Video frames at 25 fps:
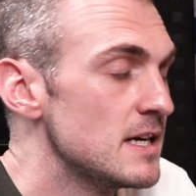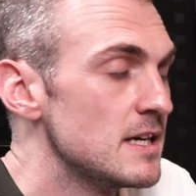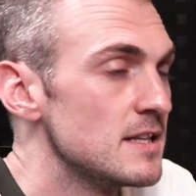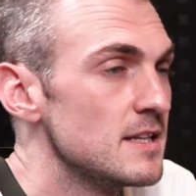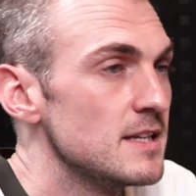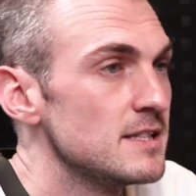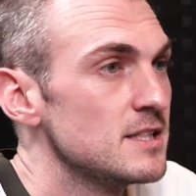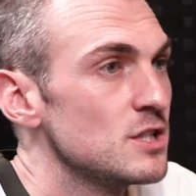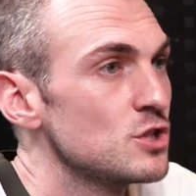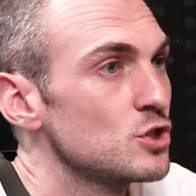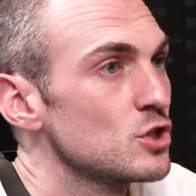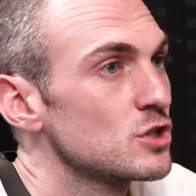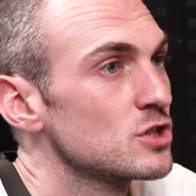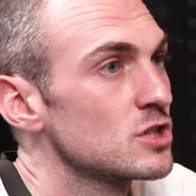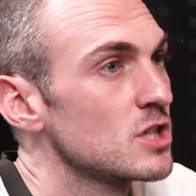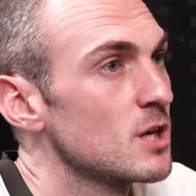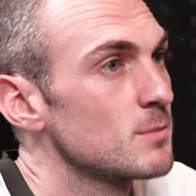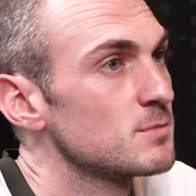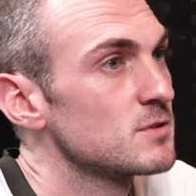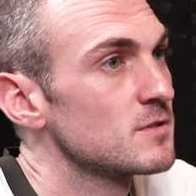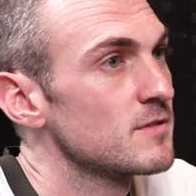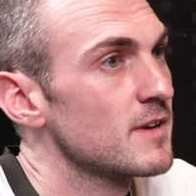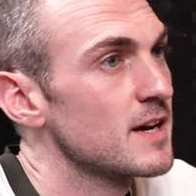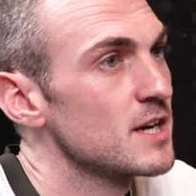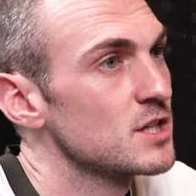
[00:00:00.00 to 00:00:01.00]
This is just an
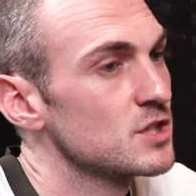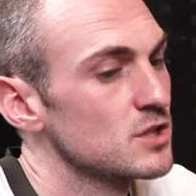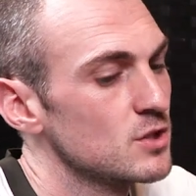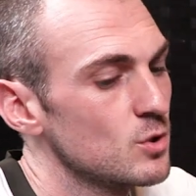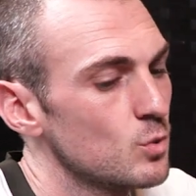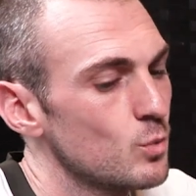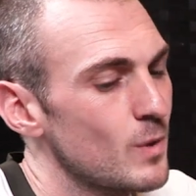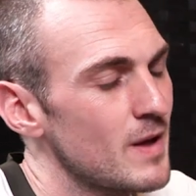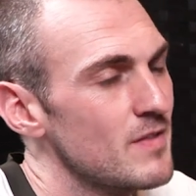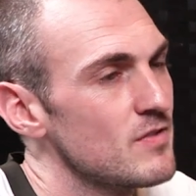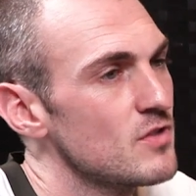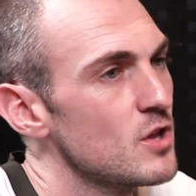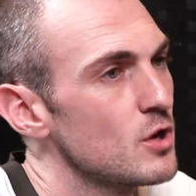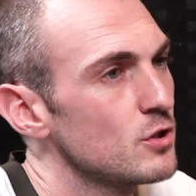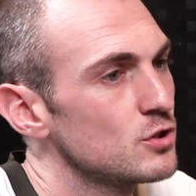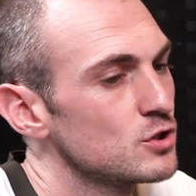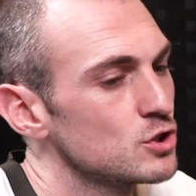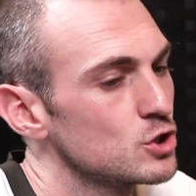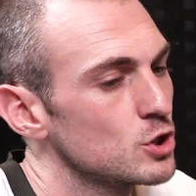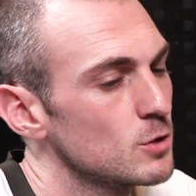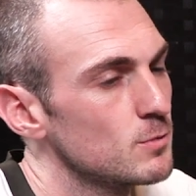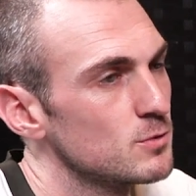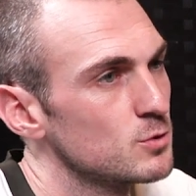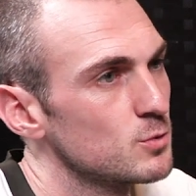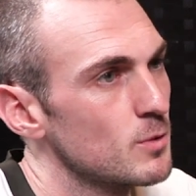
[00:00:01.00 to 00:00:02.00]
observation that when those
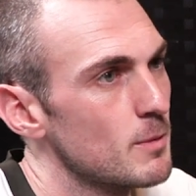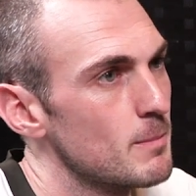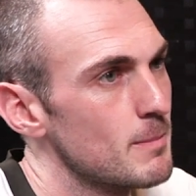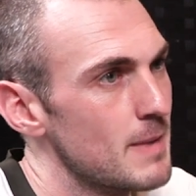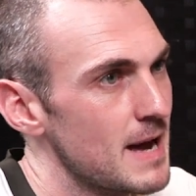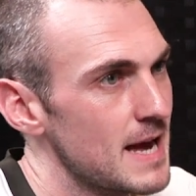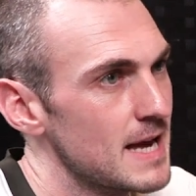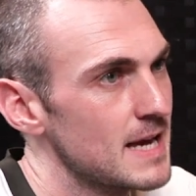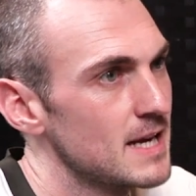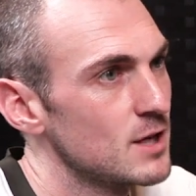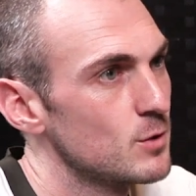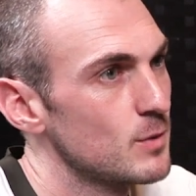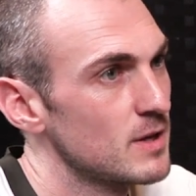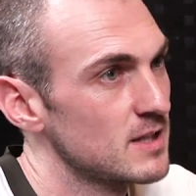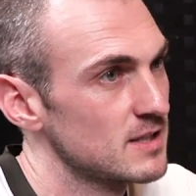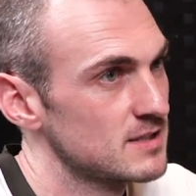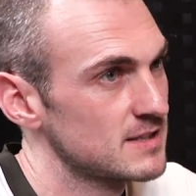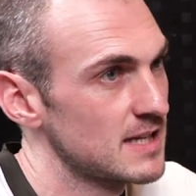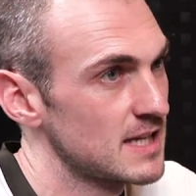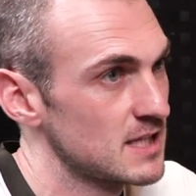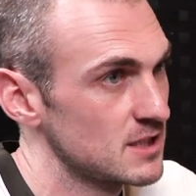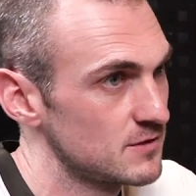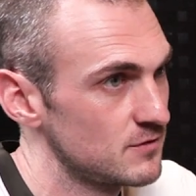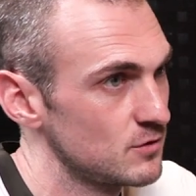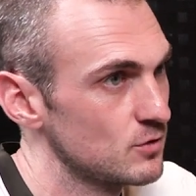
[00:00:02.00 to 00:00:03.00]
subs were made, when
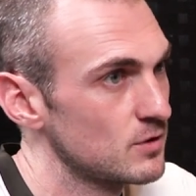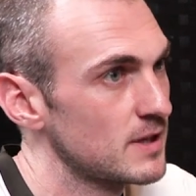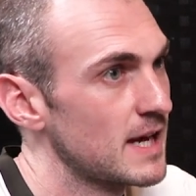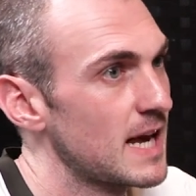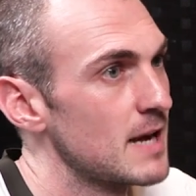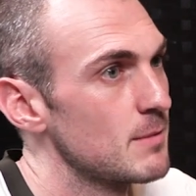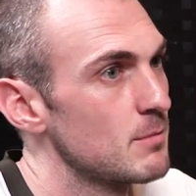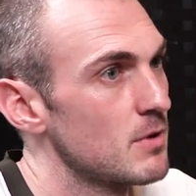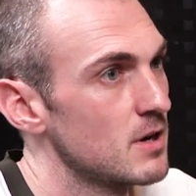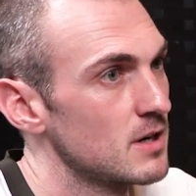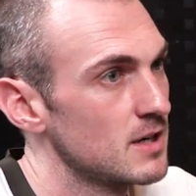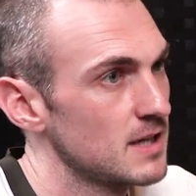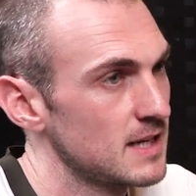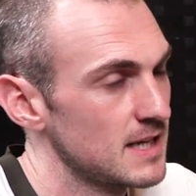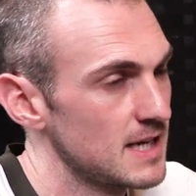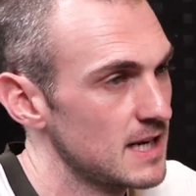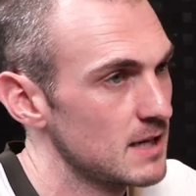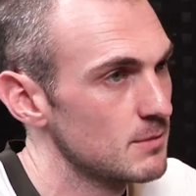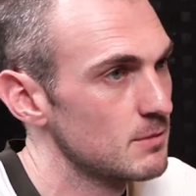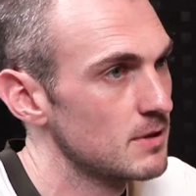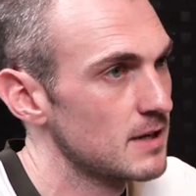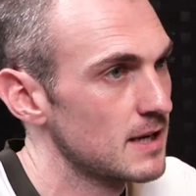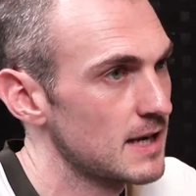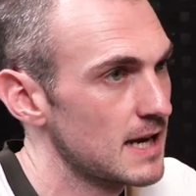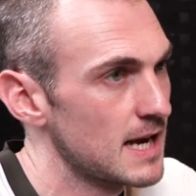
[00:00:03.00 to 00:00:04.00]
Stansfield came on and
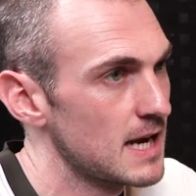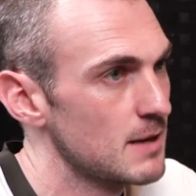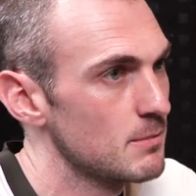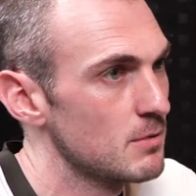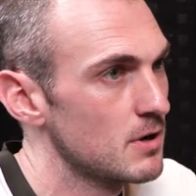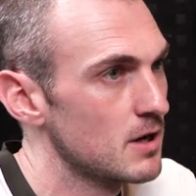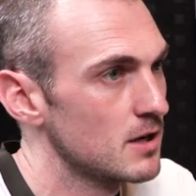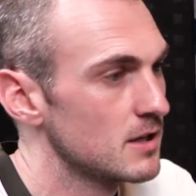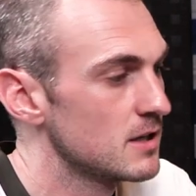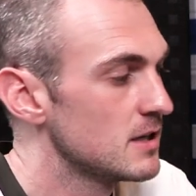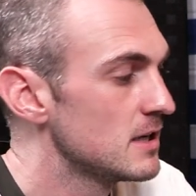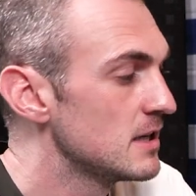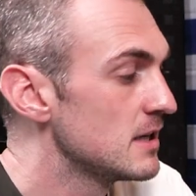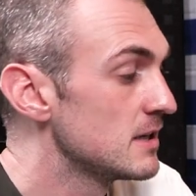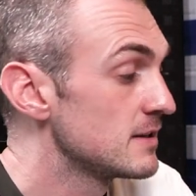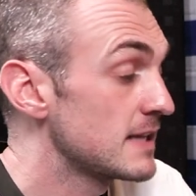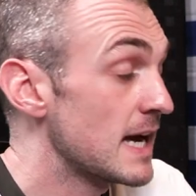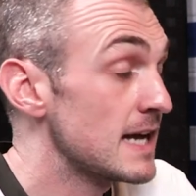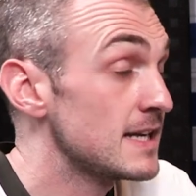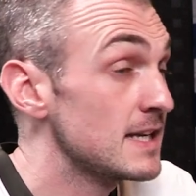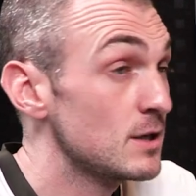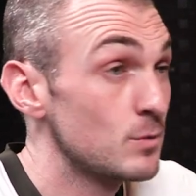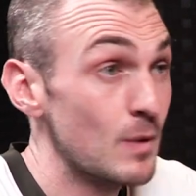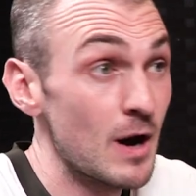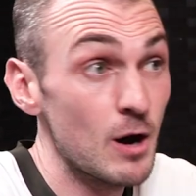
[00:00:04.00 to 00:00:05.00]
Hickman came on, they
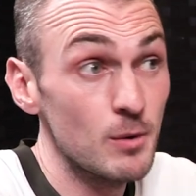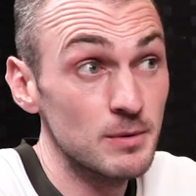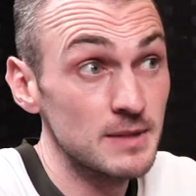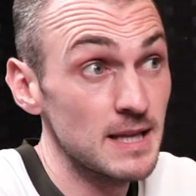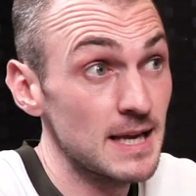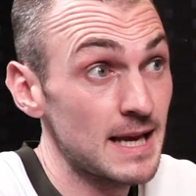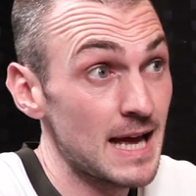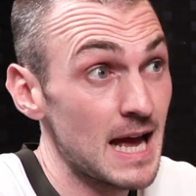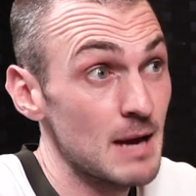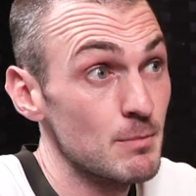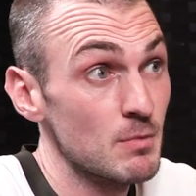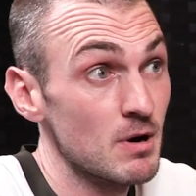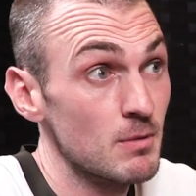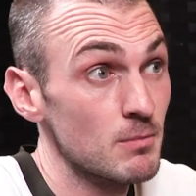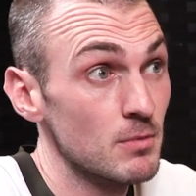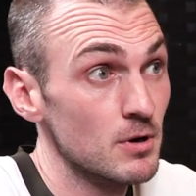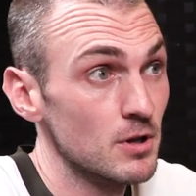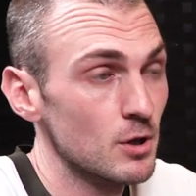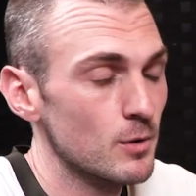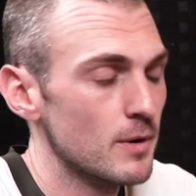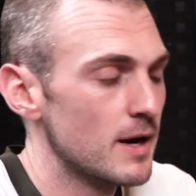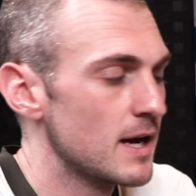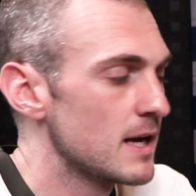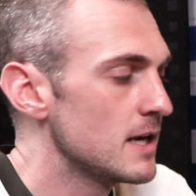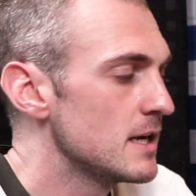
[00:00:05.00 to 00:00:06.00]
did well when they came on, by
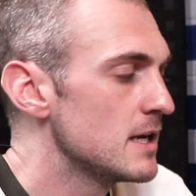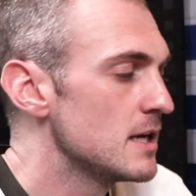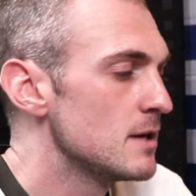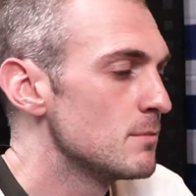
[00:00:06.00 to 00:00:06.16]
the way.